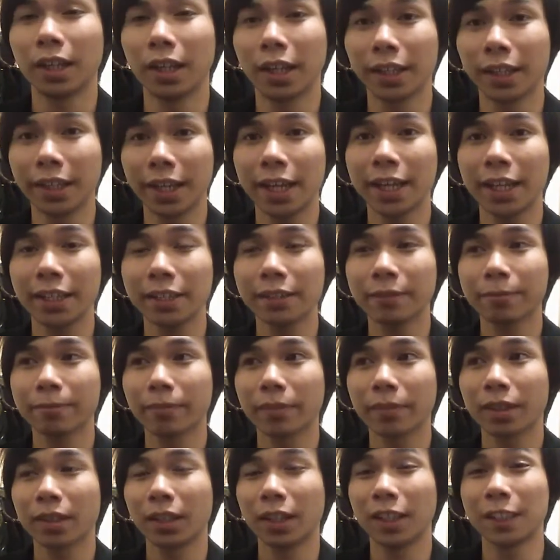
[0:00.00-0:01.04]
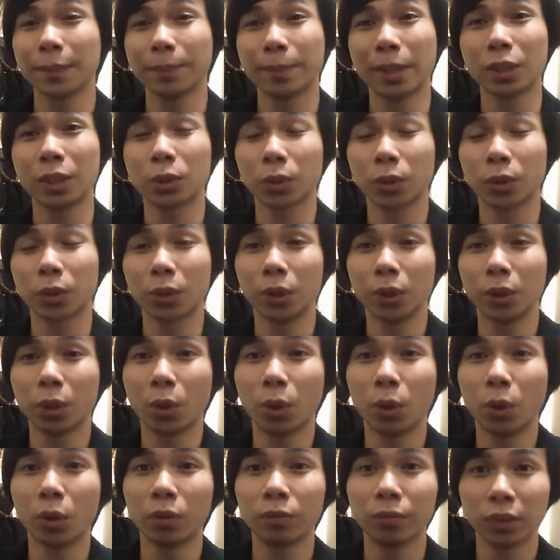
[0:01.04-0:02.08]
Again, it's based on your
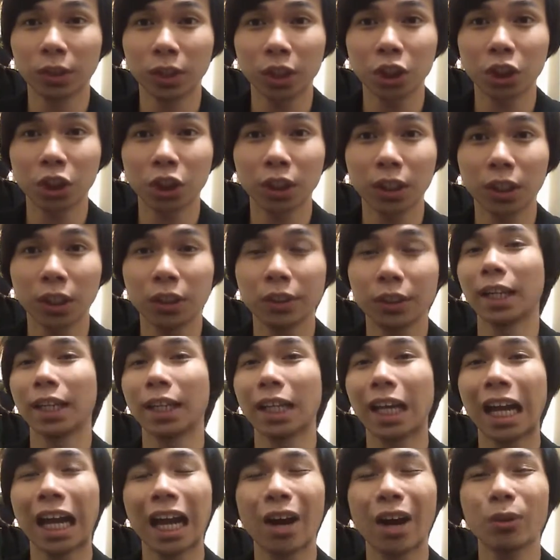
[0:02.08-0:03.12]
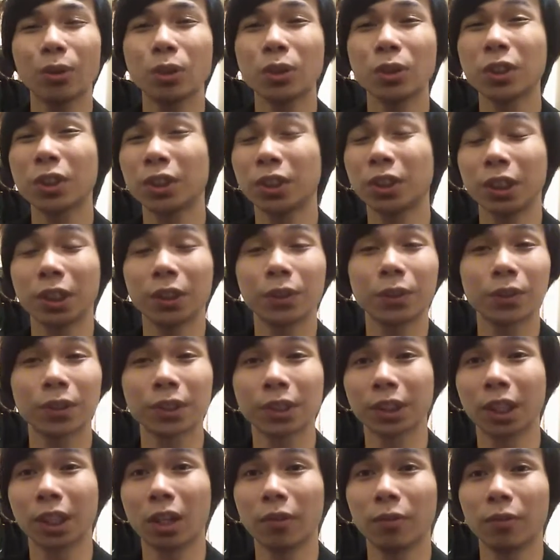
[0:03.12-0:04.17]
own volition and how you steer
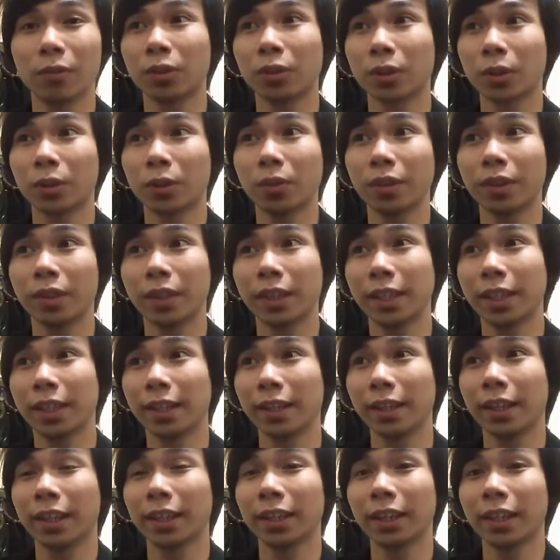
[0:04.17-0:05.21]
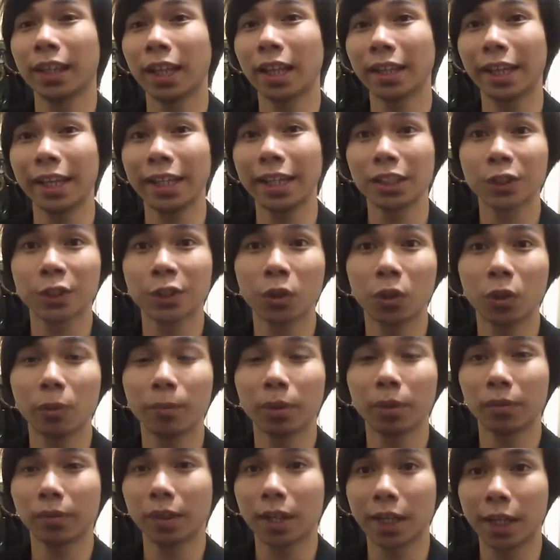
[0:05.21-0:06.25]
yourself through the kaleidoscope
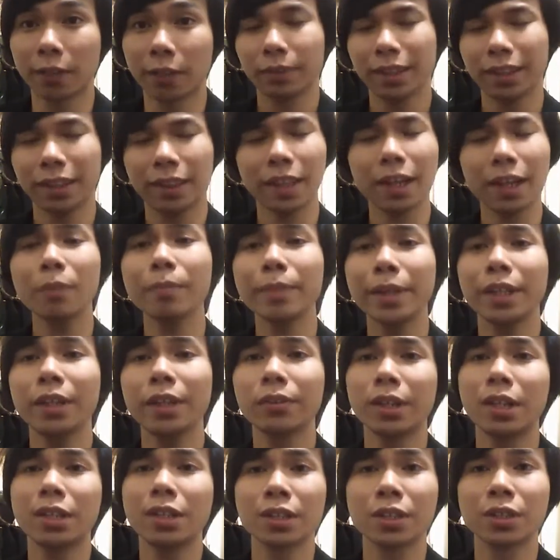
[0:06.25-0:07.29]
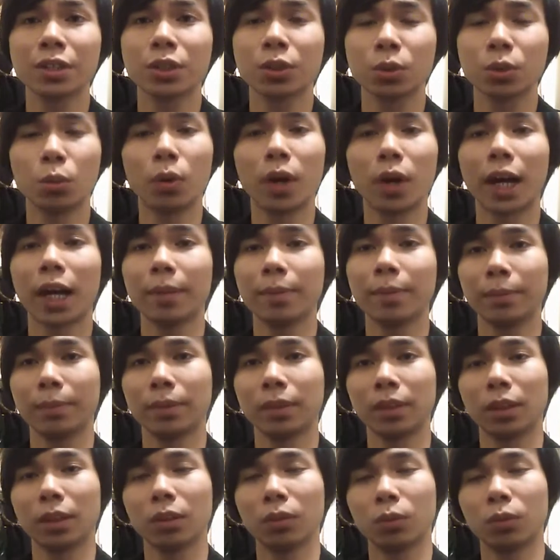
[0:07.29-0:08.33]
of life. There are many reasons to why
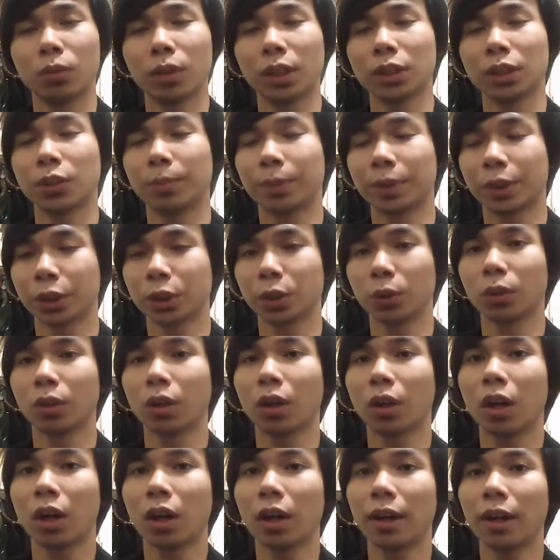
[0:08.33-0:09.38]
people want to pursue law.